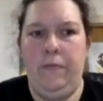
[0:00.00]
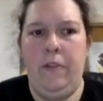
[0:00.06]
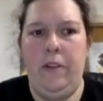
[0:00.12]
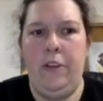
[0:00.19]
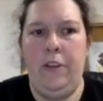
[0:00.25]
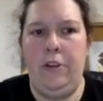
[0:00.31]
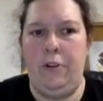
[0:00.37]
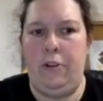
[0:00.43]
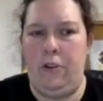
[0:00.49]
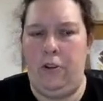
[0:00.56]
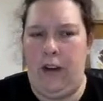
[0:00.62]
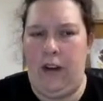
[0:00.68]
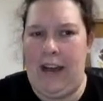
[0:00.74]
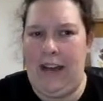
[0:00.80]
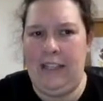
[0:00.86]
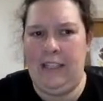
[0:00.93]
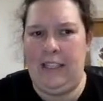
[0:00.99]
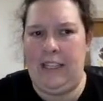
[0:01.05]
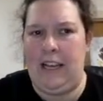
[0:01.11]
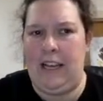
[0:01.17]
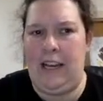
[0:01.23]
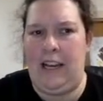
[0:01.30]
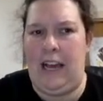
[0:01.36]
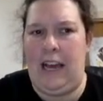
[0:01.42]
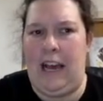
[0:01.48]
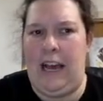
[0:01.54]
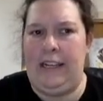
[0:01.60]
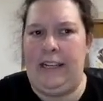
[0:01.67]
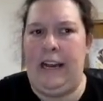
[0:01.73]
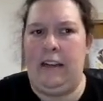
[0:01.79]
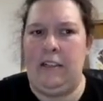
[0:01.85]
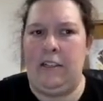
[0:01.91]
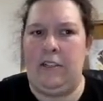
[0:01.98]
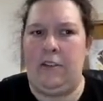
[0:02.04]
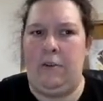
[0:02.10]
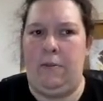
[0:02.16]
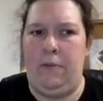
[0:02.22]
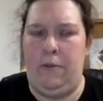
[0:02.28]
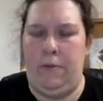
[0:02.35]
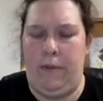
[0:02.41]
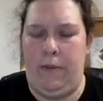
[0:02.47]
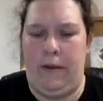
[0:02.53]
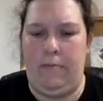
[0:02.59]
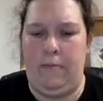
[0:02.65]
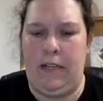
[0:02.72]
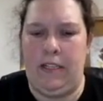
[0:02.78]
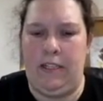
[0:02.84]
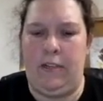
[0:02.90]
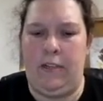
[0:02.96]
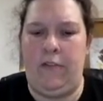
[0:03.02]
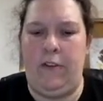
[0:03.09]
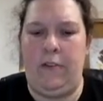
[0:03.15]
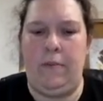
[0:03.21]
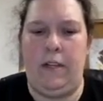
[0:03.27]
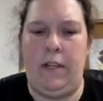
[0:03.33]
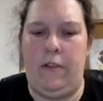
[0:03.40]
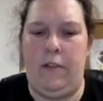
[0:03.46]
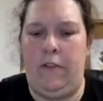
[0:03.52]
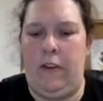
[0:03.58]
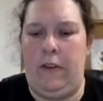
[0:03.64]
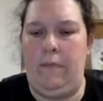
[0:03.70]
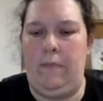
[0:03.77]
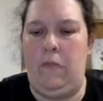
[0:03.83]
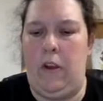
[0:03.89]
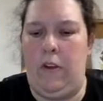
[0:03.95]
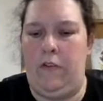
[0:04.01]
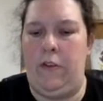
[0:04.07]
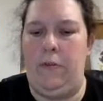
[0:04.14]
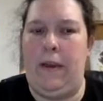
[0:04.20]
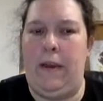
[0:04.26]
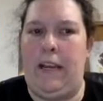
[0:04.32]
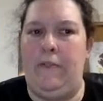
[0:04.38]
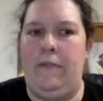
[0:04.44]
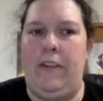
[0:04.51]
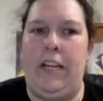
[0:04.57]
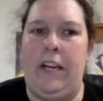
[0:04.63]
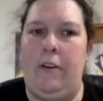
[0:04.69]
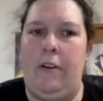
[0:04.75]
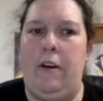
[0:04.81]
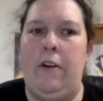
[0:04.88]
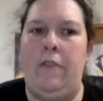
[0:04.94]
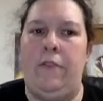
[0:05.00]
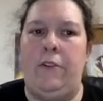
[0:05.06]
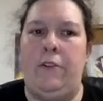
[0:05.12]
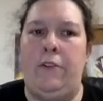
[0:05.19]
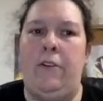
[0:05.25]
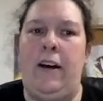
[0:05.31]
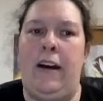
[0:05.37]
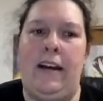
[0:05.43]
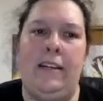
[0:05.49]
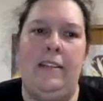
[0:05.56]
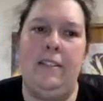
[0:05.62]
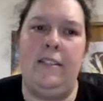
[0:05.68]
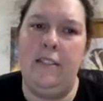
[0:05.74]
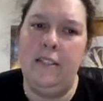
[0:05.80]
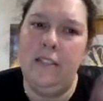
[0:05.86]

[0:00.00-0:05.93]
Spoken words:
your class, I doubt it's going to pull my stuff up, but if you make a video of your class,